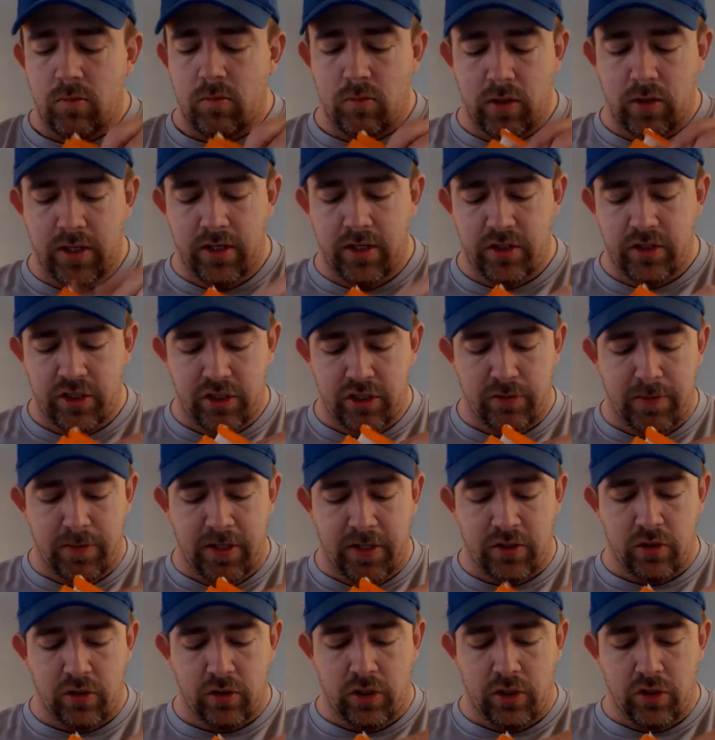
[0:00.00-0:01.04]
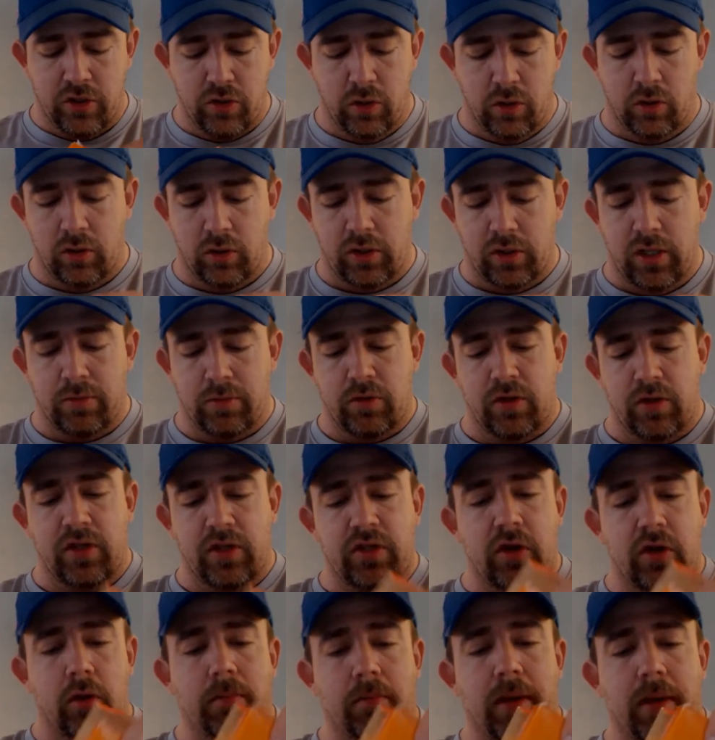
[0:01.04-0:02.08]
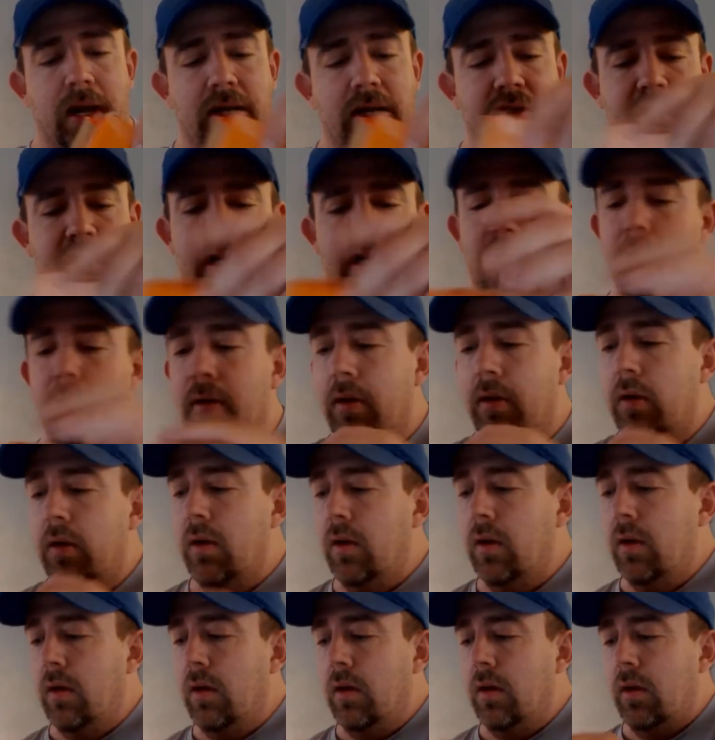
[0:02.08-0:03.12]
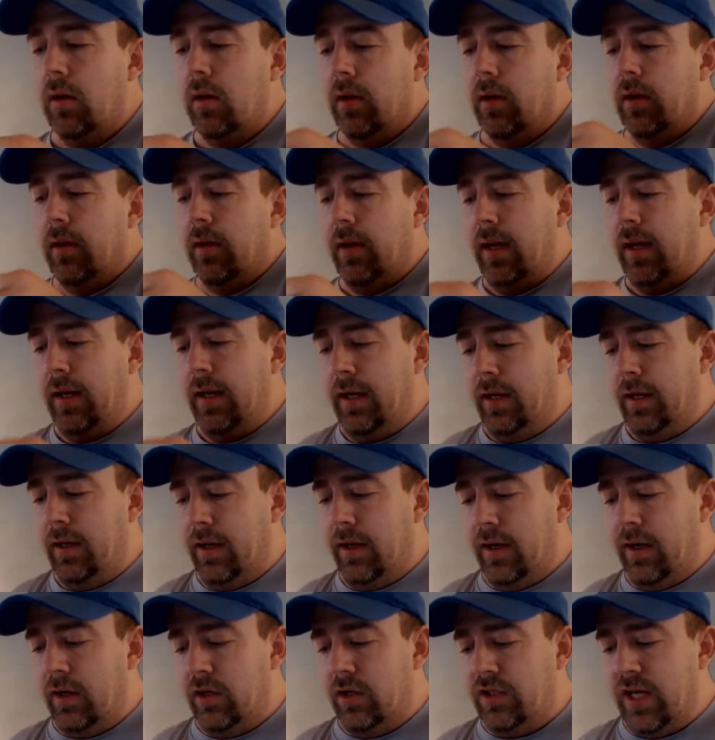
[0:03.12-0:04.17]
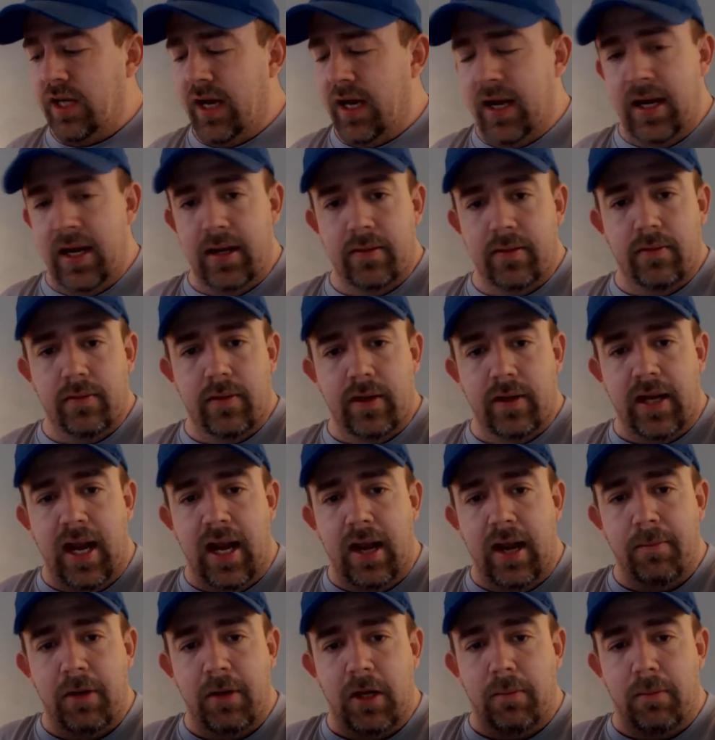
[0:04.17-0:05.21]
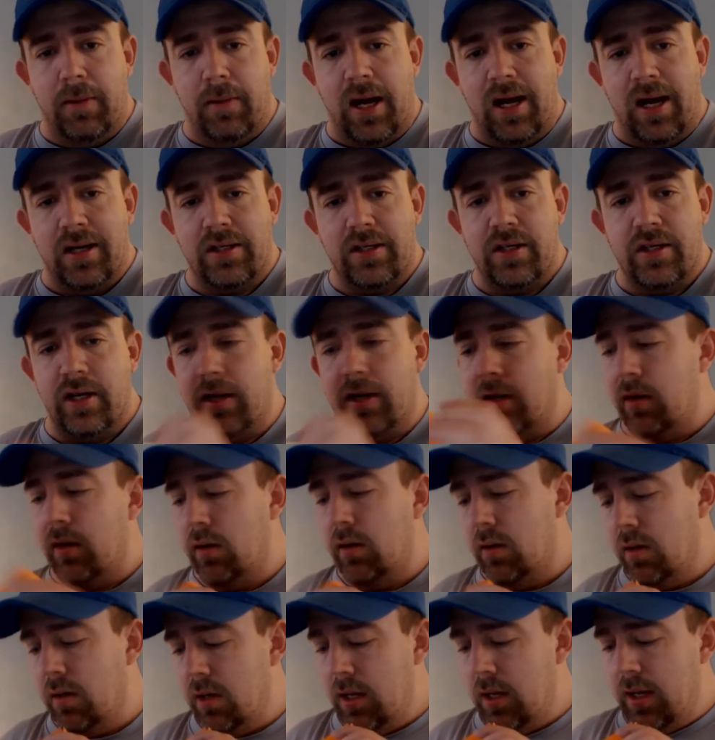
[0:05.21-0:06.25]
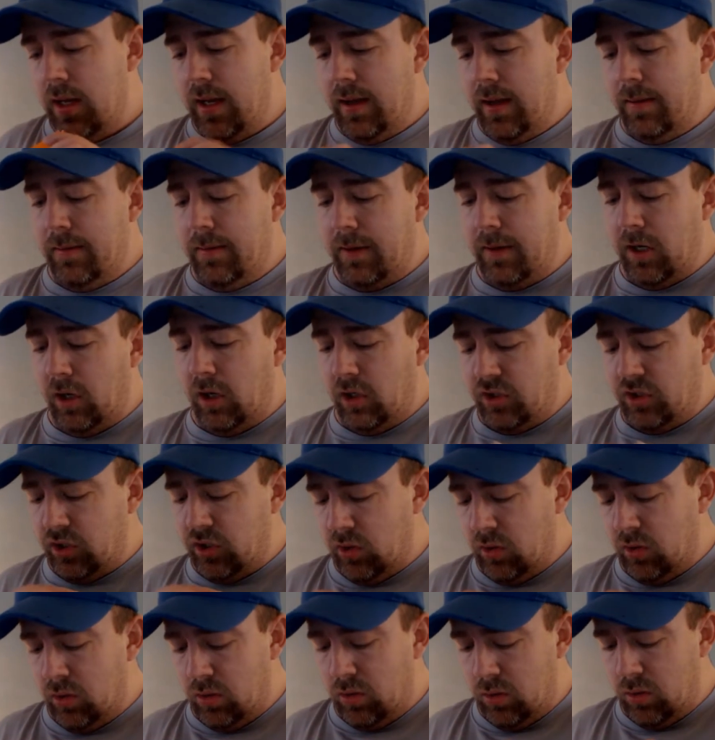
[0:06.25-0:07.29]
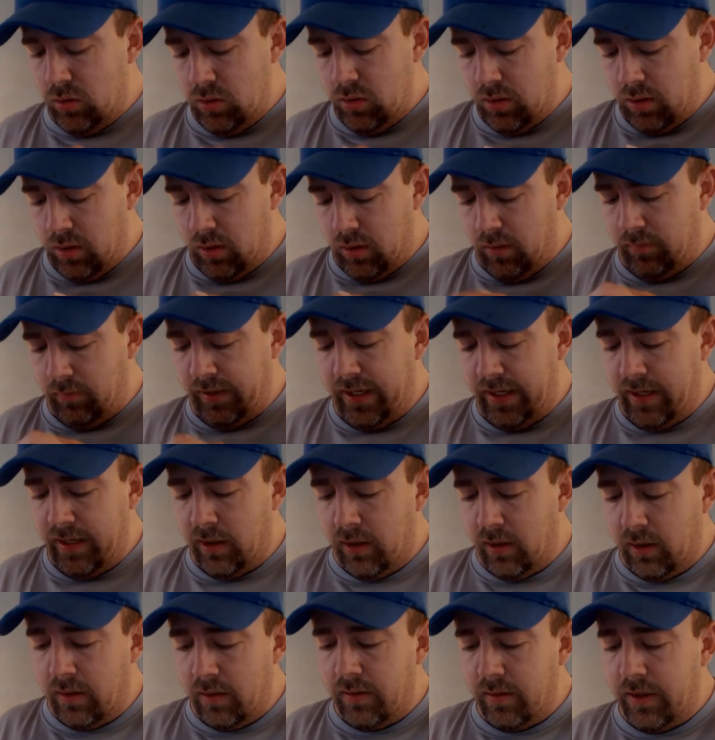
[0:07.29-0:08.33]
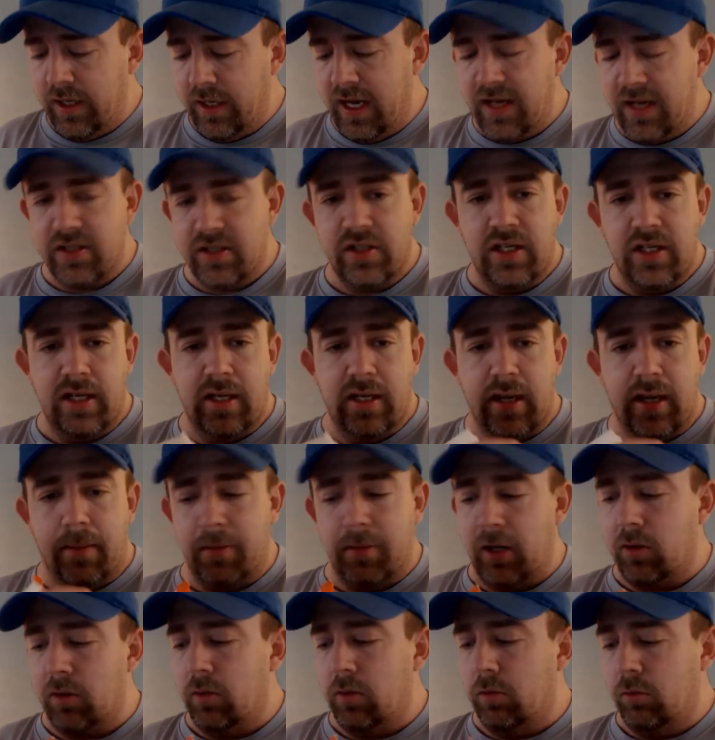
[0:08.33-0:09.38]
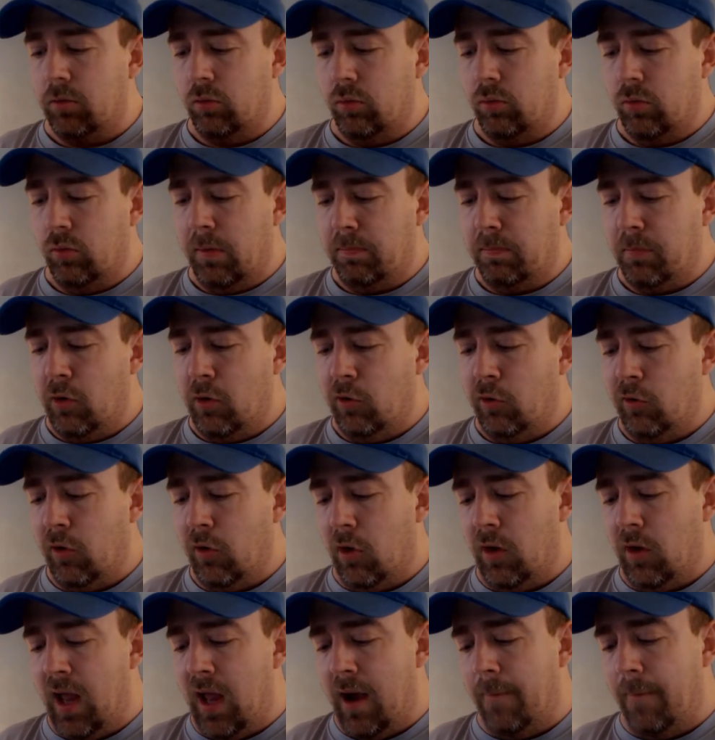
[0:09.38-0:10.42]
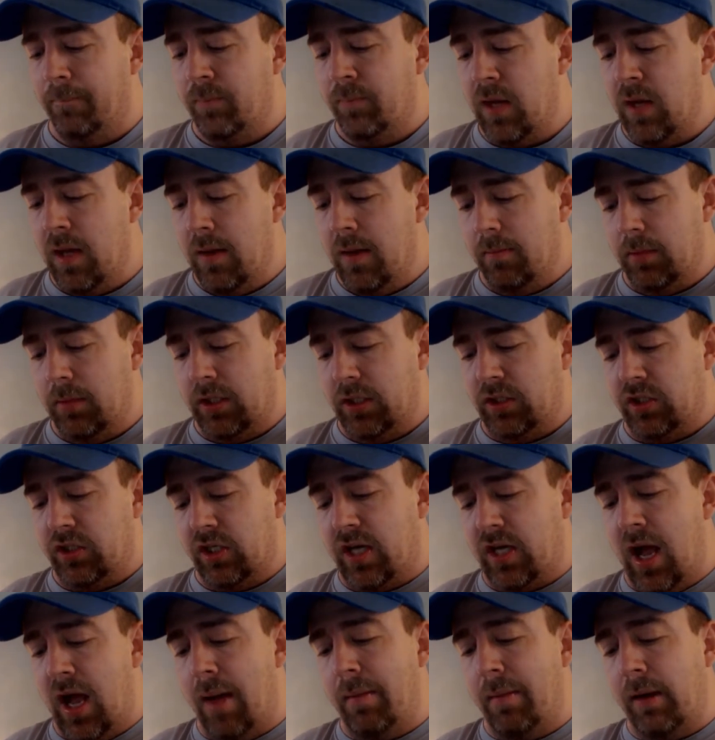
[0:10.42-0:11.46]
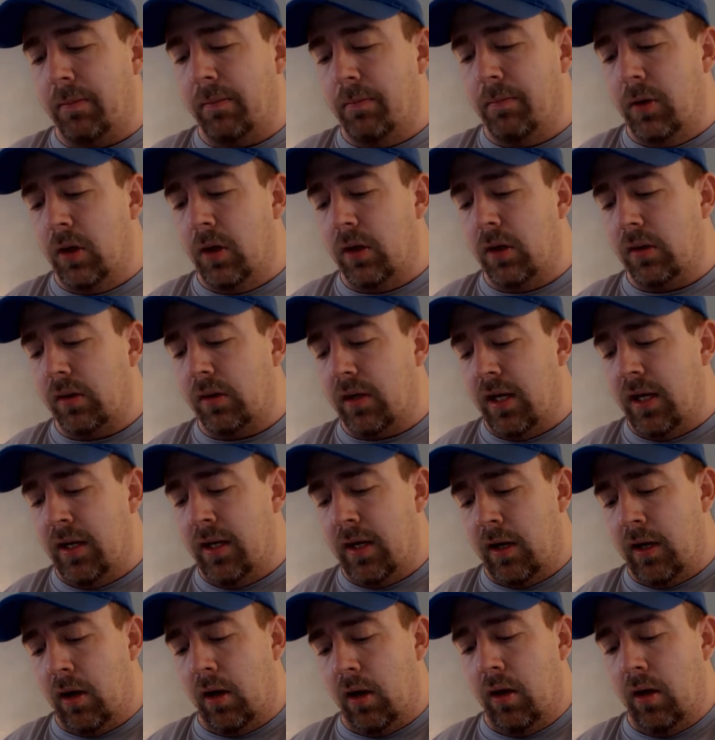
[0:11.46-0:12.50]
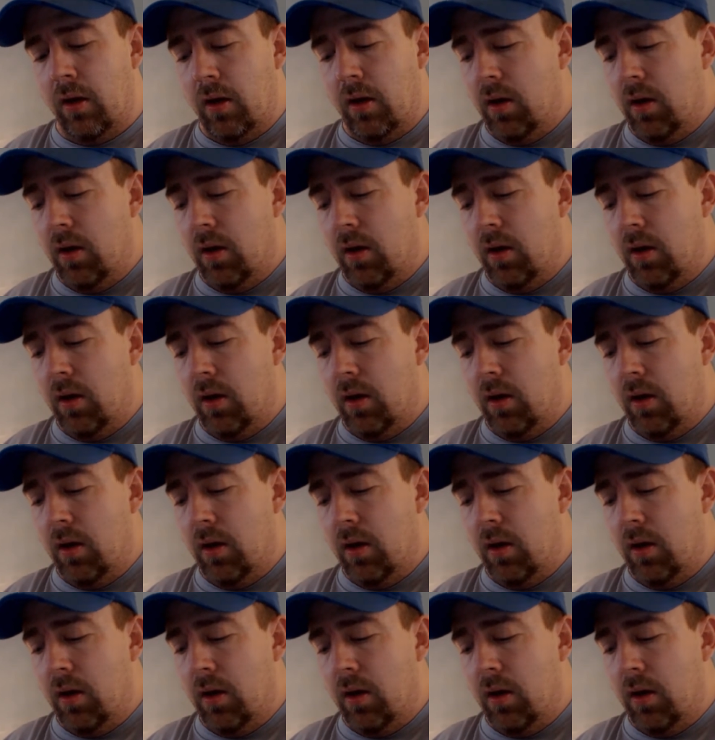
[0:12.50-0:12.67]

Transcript: Well, here's the special controller. Comes with its own box here. And then there's the game in the box there. And then also over here, you can't see it. I'm not going to pull it all out. But there's a comic book in there.